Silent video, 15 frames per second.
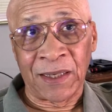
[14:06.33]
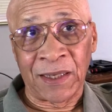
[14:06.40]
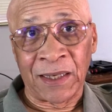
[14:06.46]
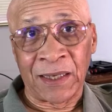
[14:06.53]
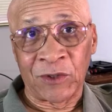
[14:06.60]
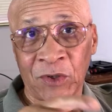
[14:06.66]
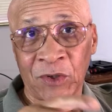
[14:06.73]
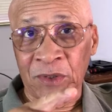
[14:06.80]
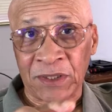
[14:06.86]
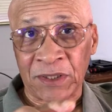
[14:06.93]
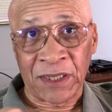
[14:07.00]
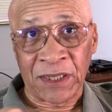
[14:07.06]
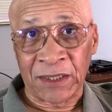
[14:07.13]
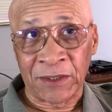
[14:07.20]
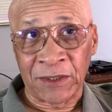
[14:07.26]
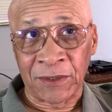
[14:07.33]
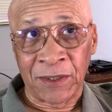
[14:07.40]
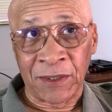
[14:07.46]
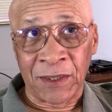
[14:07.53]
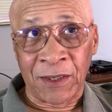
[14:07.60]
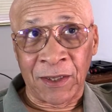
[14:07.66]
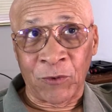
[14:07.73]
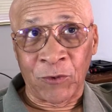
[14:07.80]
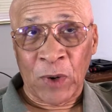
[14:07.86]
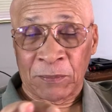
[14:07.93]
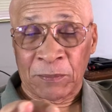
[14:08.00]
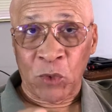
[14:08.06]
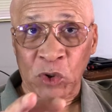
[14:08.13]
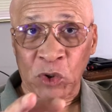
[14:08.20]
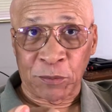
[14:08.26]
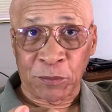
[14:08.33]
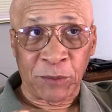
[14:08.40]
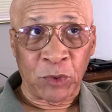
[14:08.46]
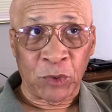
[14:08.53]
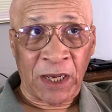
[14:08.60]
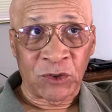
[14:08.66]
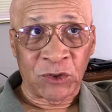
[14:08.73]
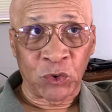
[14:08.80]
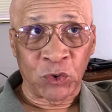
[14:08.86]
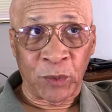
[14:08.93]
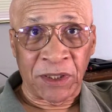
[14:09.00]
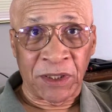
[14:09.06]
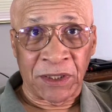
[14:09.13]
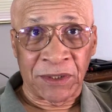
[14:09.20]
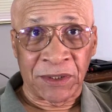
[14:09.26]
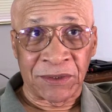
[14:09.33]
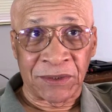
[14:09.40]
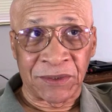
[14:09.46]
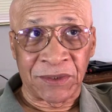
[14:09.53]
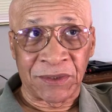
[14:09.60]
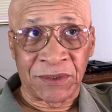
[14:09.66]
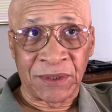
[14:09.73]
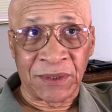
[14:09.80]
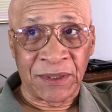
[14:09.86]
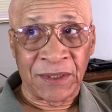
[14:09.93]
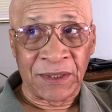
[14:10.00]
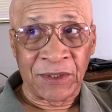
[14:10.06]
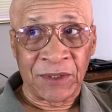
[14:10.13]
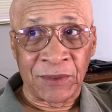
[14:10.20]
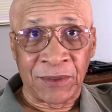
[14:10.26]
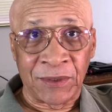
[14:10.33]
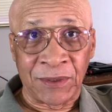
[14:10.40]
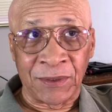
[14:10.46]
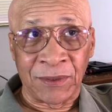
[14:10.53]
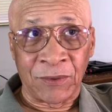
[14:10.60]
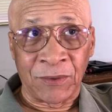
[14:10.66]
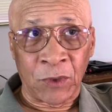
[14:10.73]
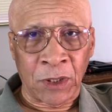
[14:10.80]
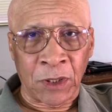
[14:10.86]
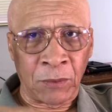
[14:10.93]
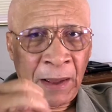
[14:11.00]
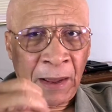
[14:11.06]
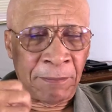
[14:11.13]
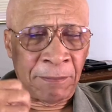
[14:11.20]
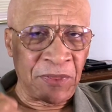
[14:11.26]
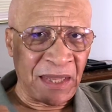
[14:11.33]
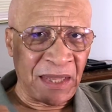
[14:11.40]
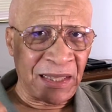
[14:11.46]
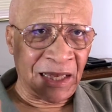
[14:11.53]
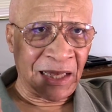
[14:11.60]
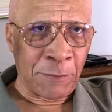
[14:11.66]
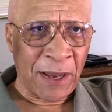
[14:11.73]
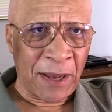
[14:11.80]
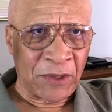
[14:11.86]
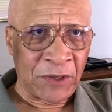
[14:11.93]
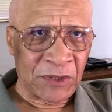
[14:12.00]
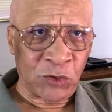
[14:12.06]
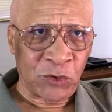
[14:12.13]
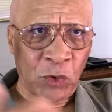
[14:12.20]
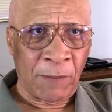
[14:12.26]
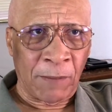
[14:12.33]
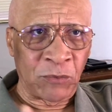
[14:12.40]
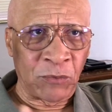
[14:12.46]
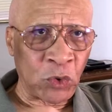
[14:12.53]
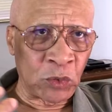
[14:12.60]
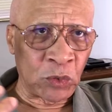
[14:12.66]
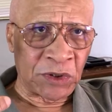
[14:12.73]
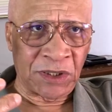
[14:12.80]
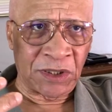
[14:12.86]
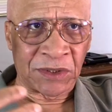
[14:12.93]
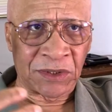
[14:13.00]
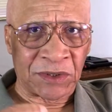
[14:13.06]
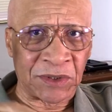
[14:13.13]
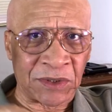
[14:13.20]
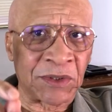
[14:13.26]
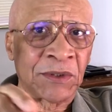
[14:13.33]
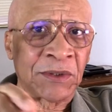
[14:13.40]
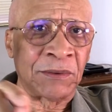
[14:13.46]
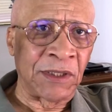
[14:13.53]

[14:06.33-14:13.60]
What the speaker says: And the only thing, what most people are doing is, okay, I'm thinking about this, or I'm told this.